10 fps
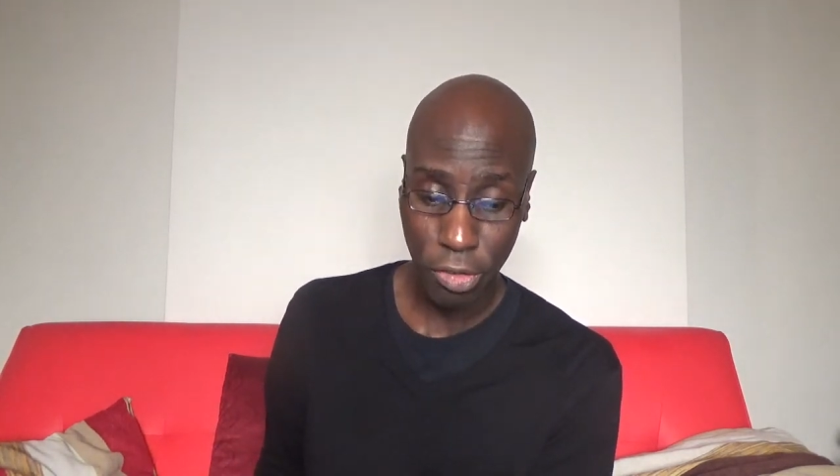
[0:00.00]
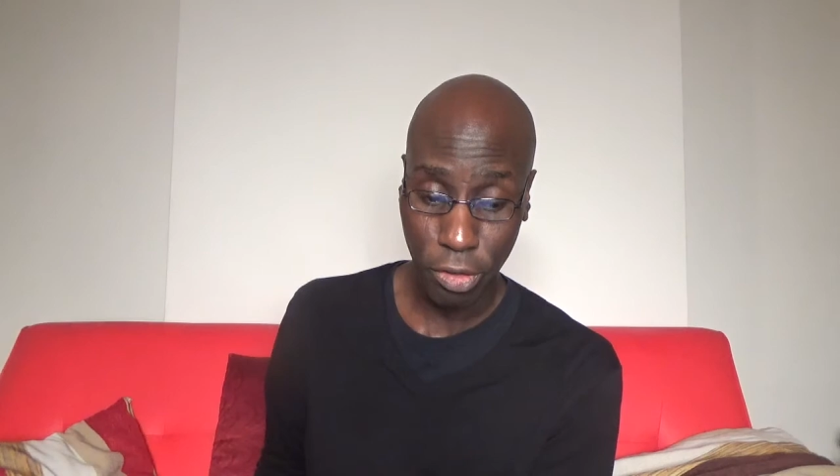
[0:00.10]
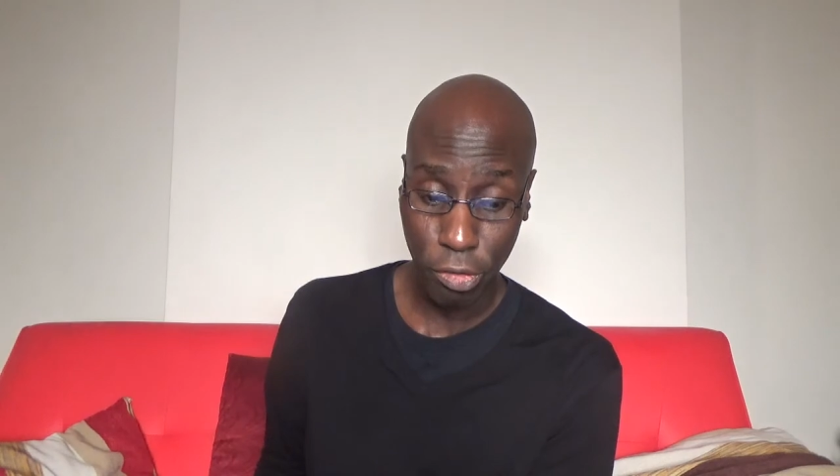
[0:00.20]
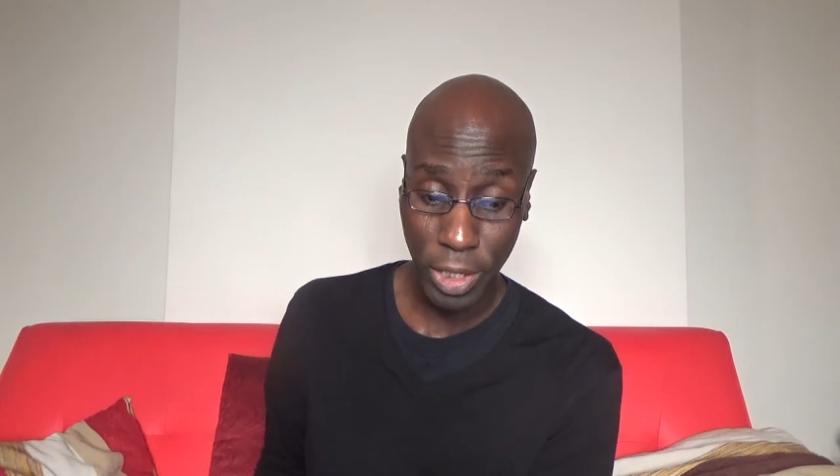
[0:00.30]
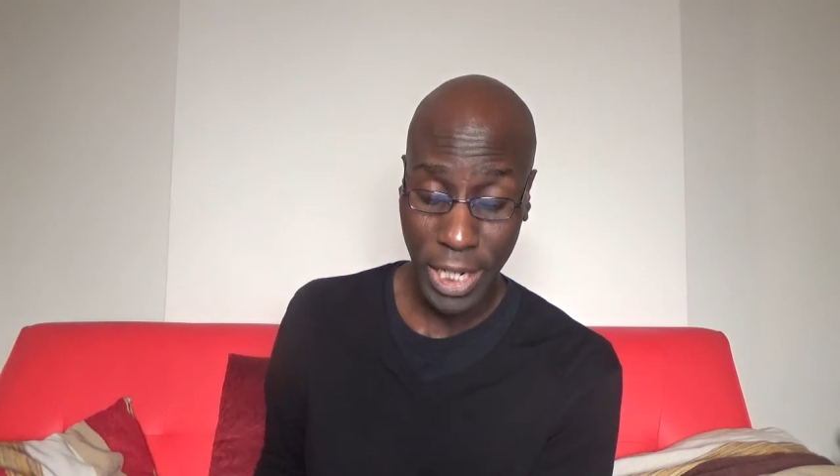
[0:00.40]

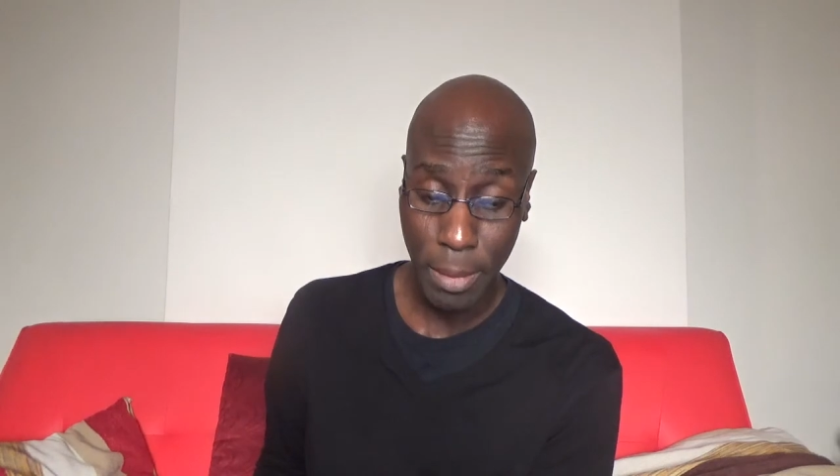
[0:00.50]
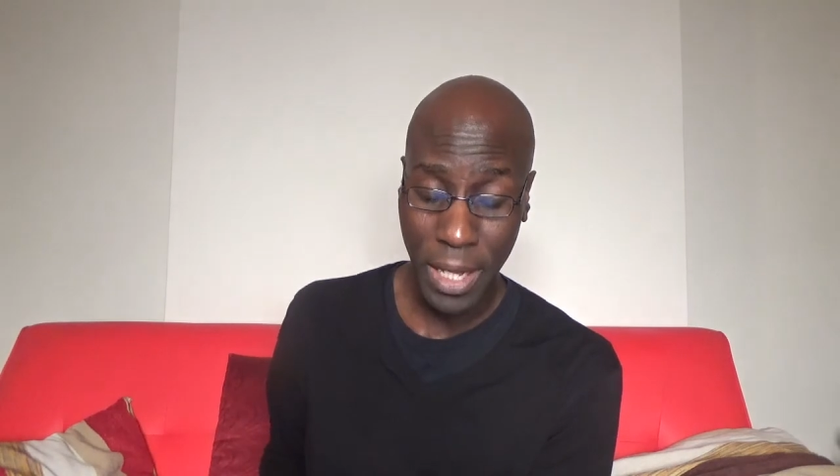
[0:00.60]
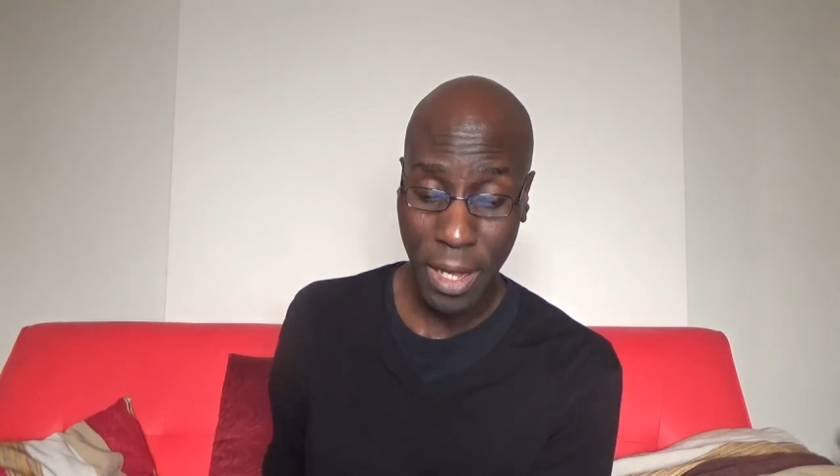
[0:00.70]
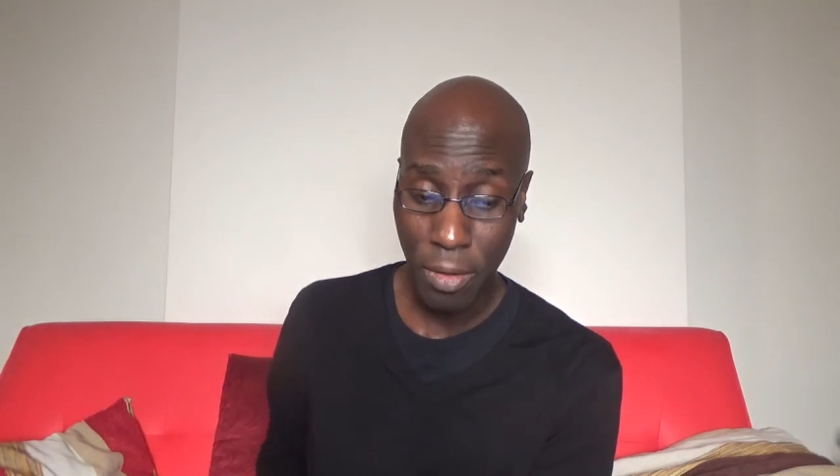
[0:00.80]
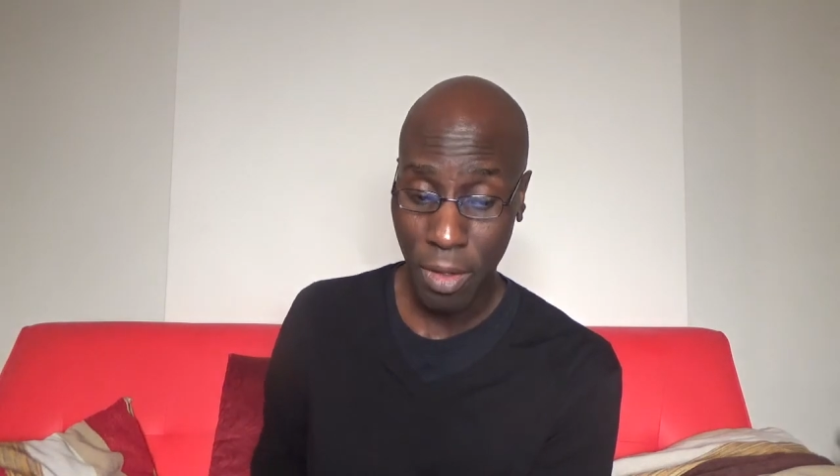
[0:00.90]
is really
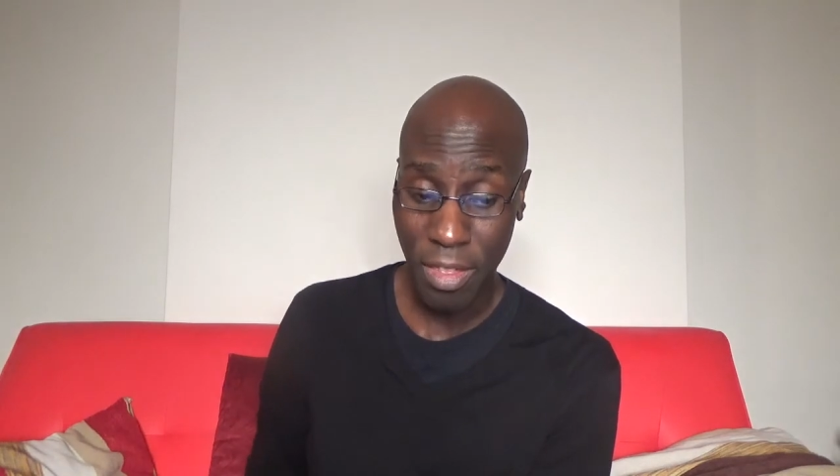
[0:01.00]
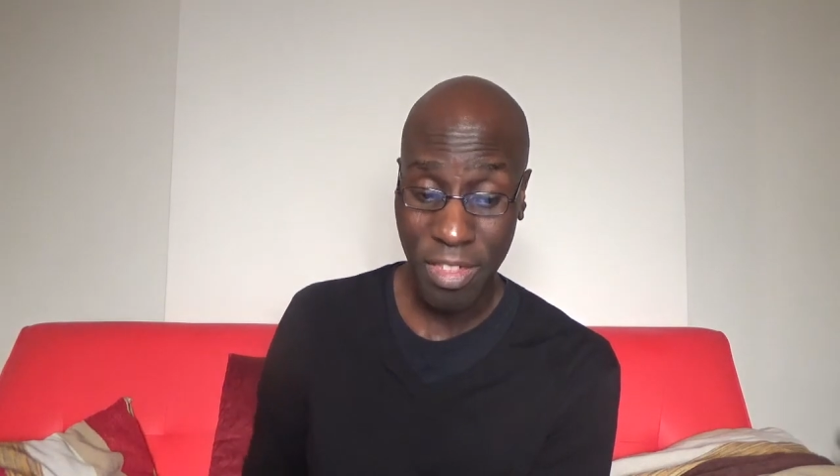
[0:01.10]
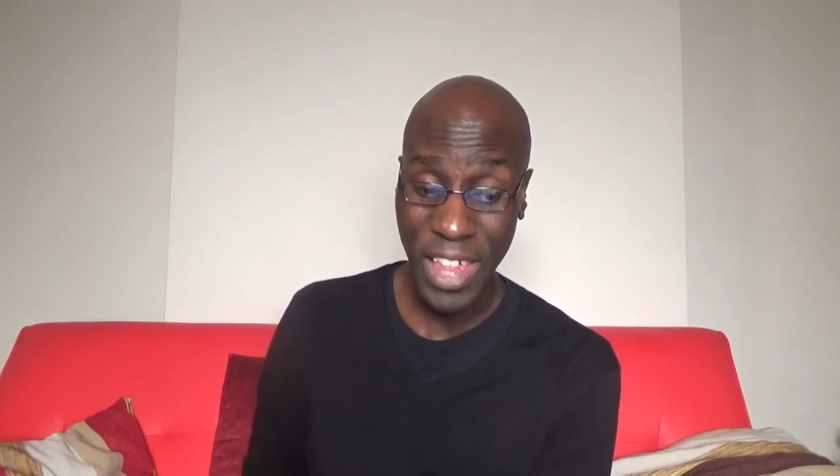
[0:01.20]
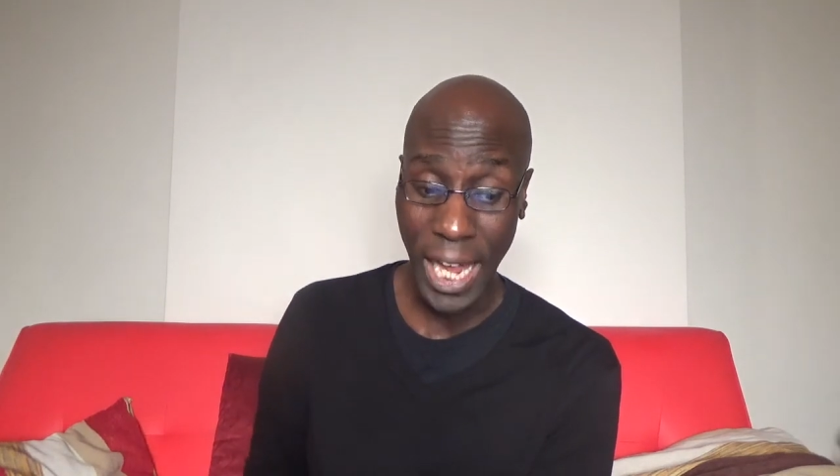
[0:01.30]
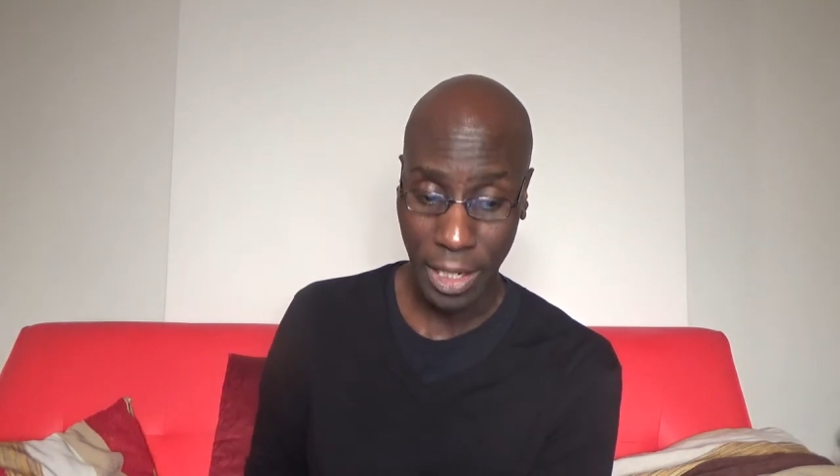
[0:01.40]
about
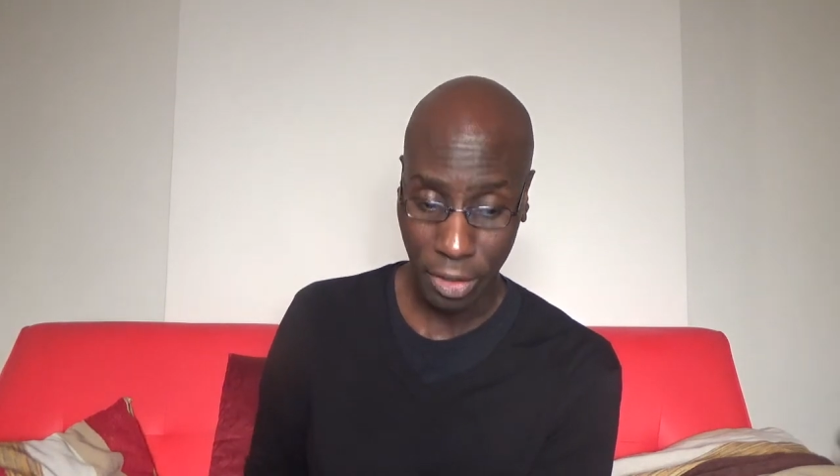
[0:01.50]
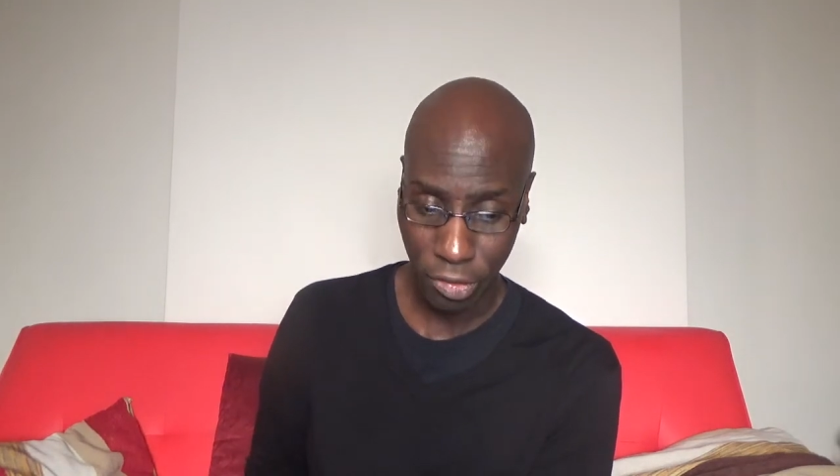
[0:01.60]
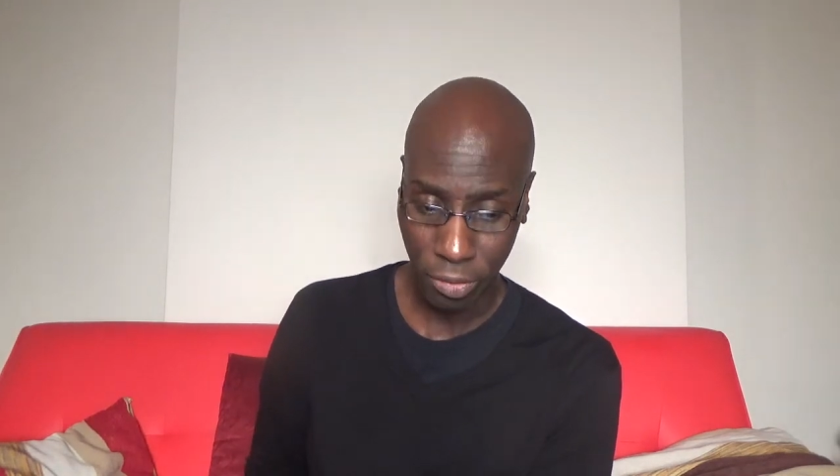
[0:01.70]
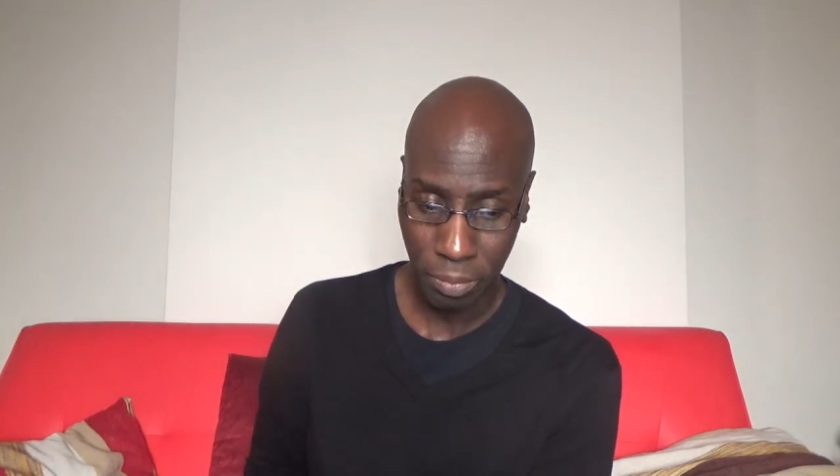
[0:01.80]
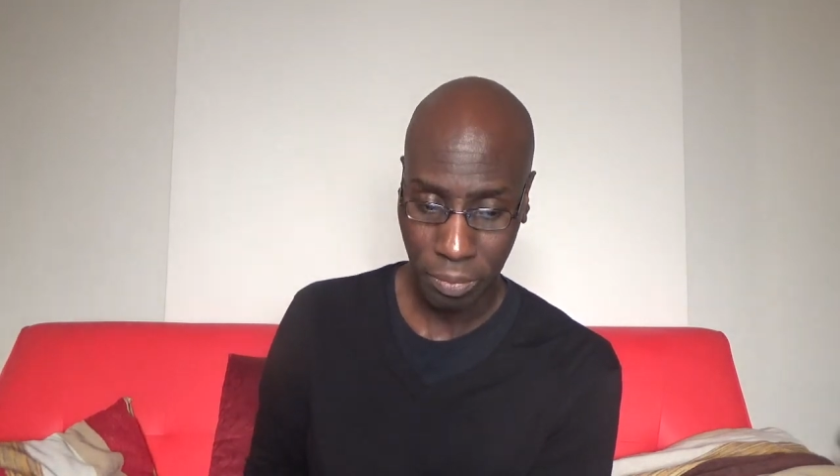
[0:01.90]

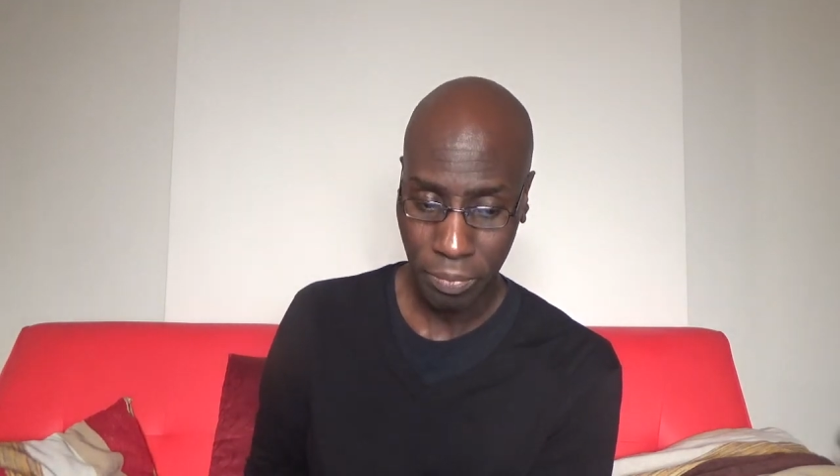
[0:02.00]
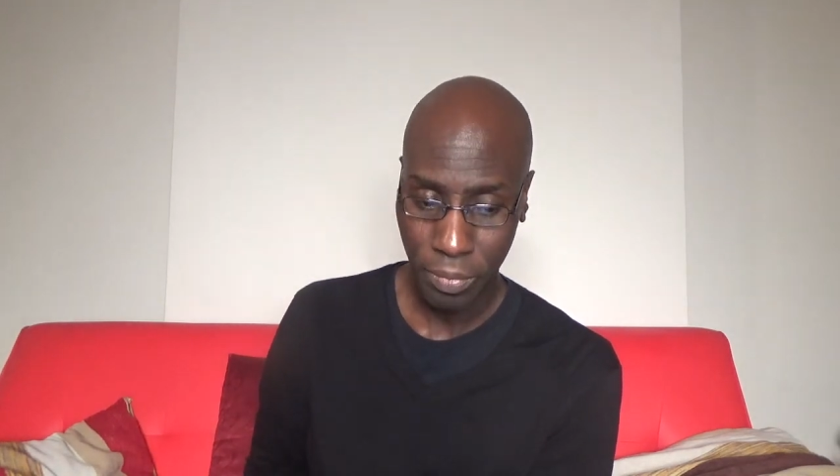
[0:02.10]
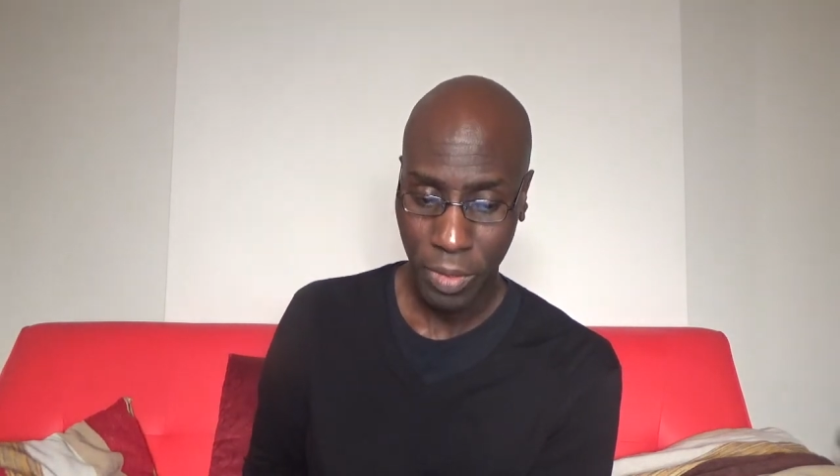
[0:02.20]
thanks.